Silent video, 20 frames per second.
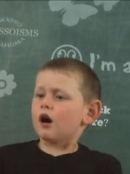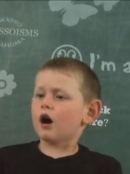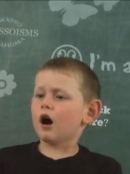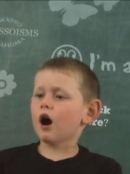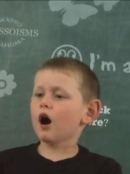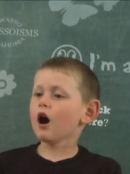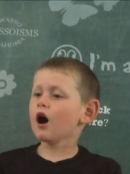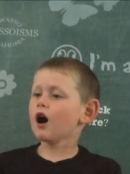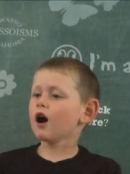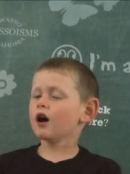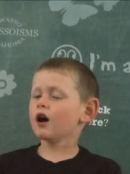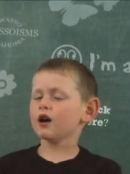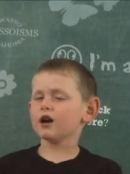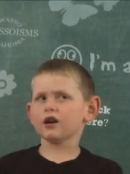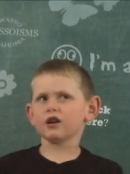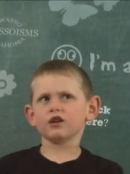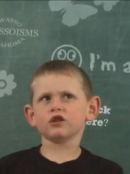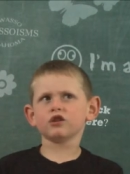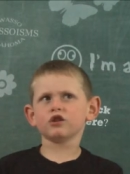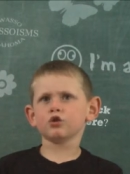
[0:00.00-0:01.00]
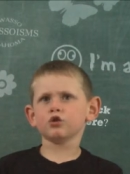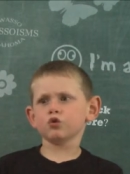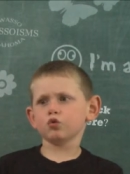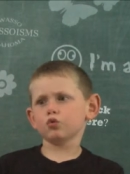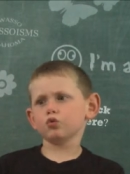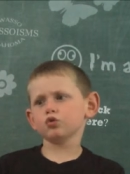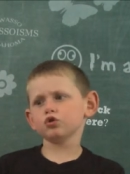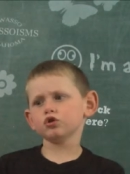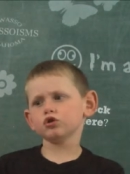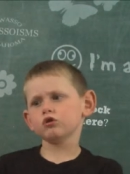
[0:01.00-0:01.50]
I
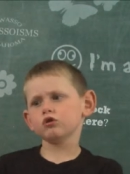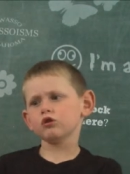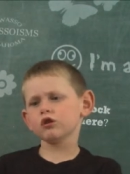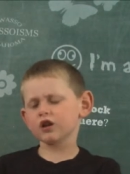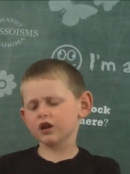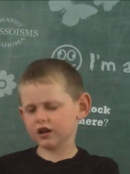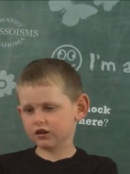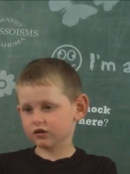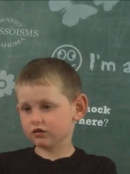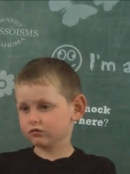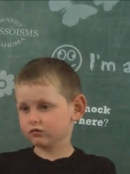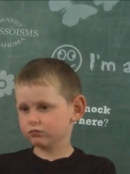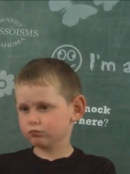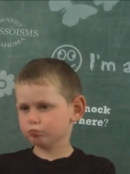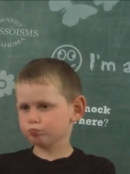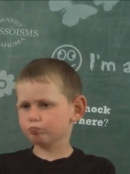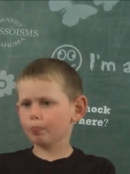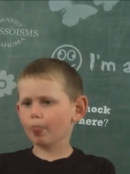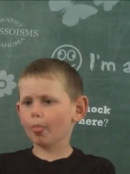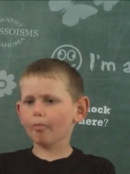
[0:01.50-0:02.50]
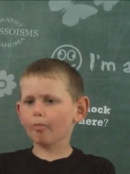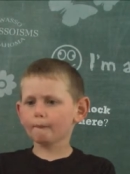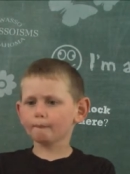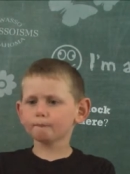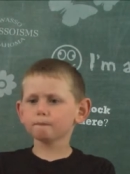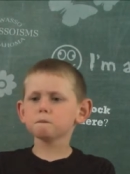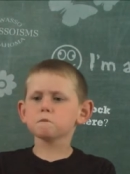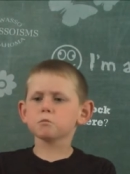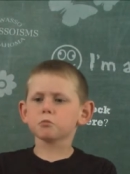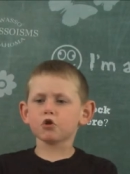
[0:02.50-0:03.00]
usually
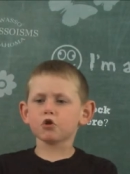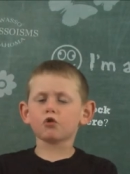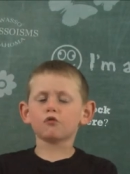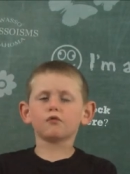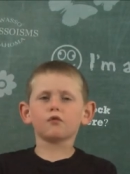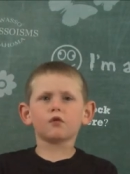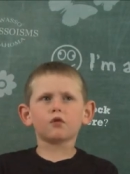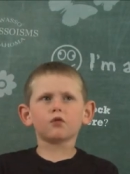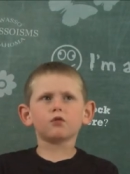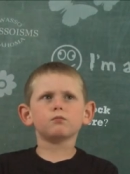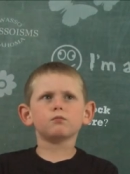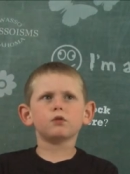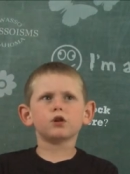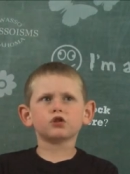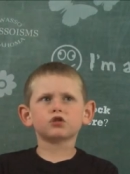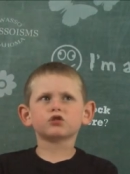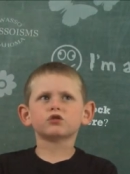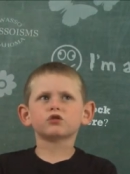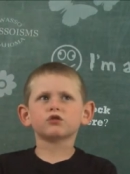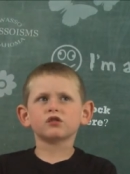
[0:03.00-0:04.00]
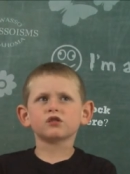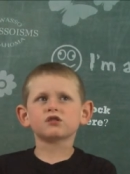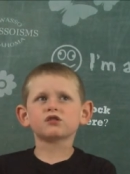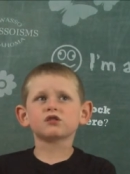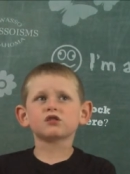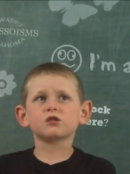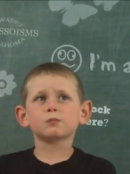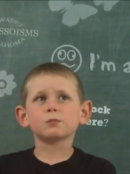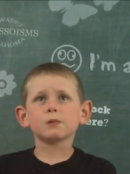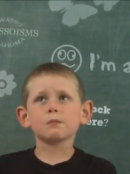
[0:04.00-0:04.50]
don't much
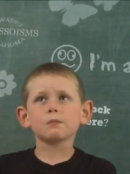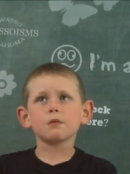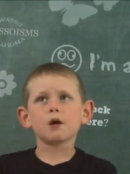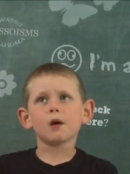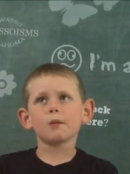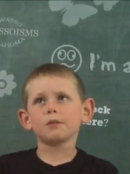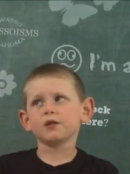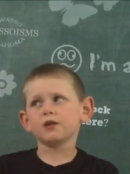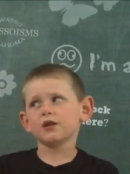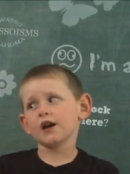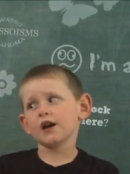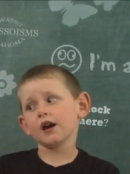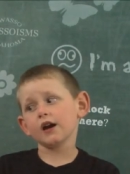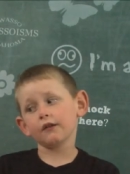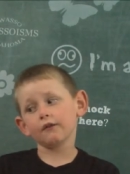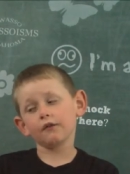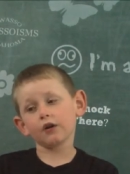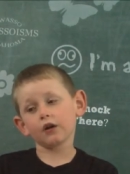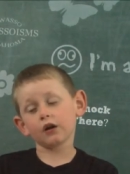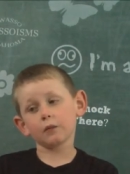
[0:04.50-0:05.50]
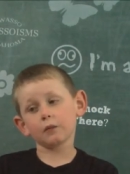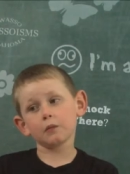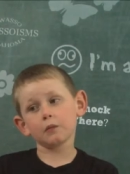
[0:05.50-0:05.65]
listen to my mom and dad very